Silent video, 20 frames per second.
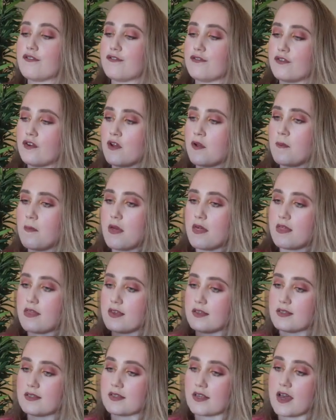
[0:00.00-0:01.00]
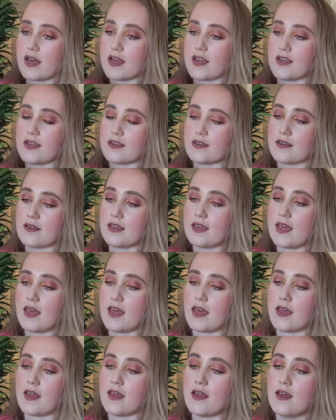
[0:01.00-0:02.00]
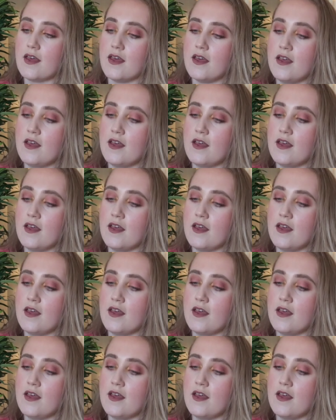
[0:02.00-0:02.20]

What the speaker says: from this side, okay.